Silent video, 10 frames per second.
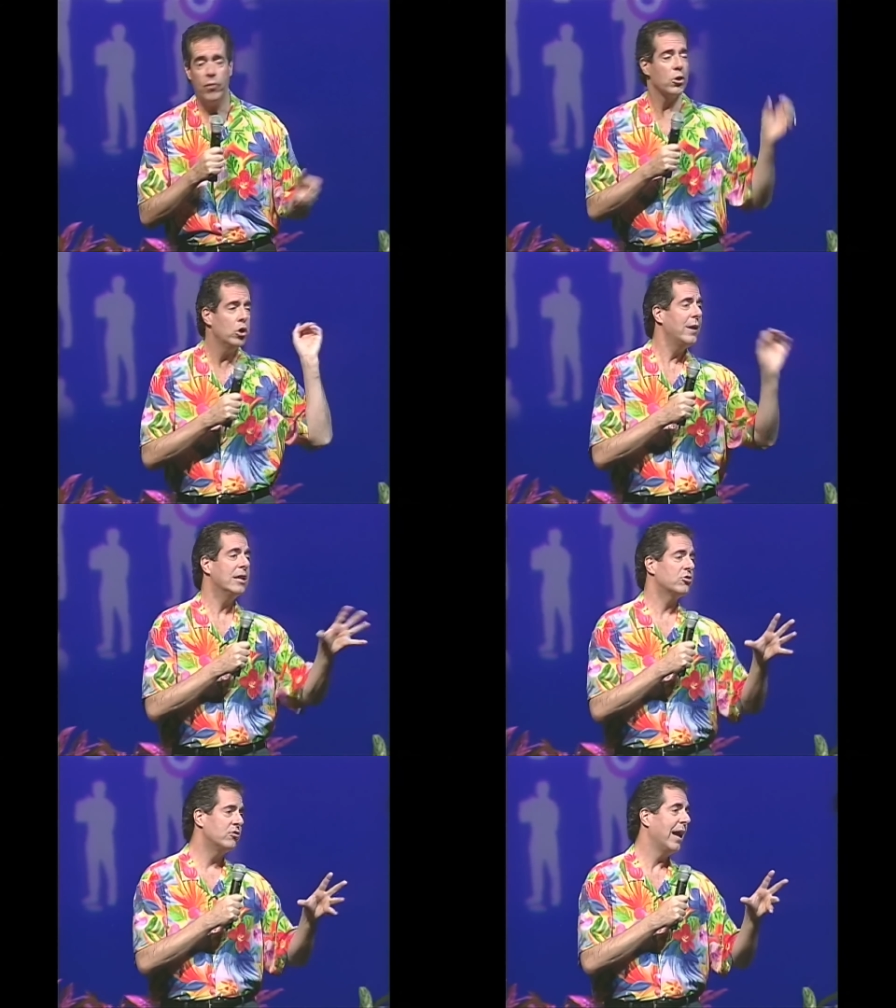the good
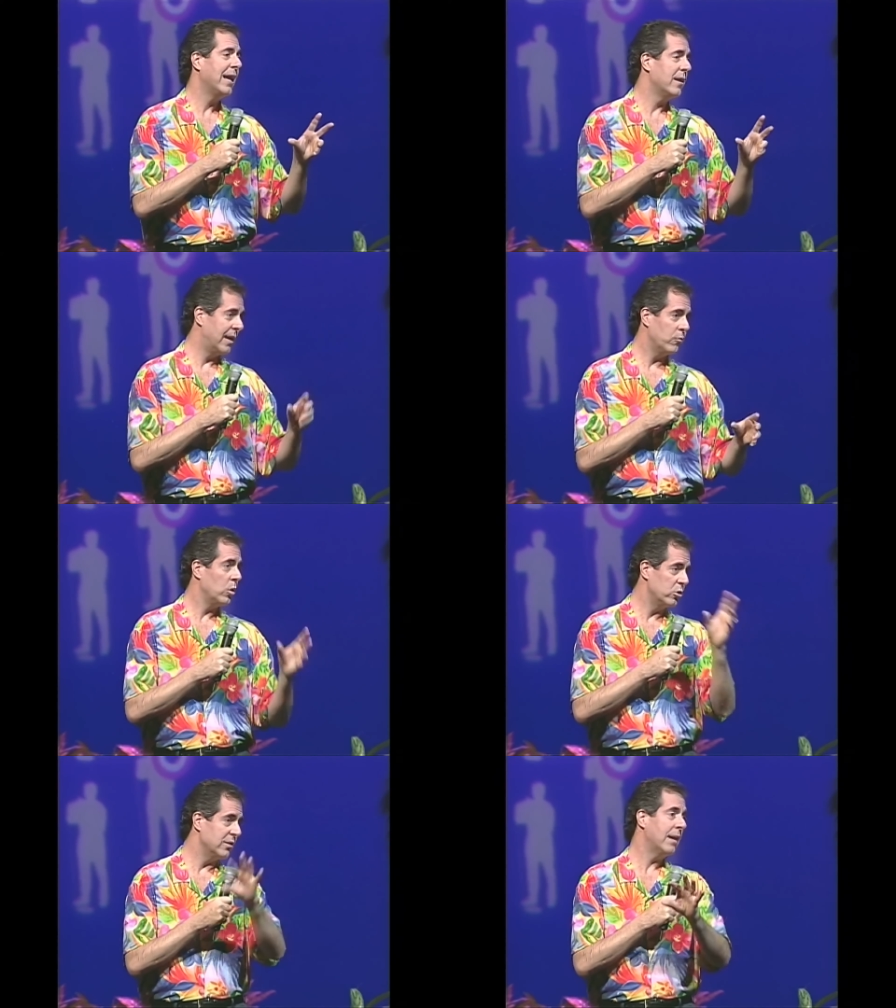eggs are taken, and everyone
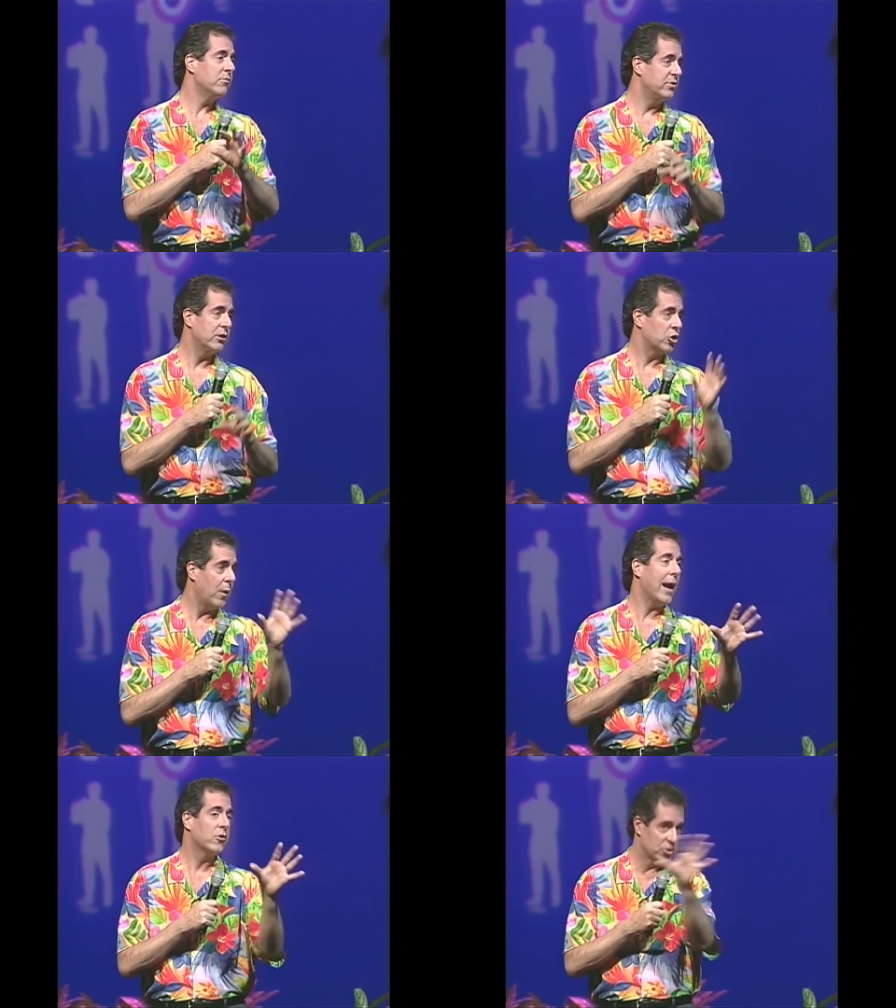who's left is either
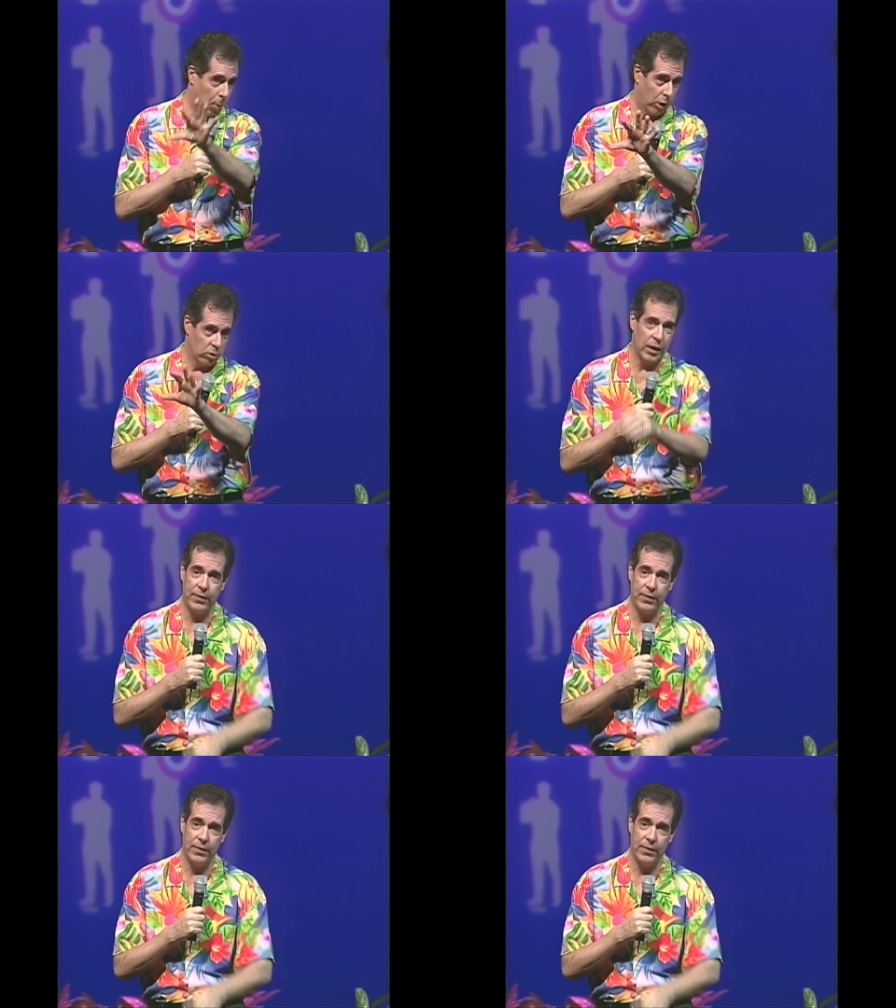cracked or spoiled. I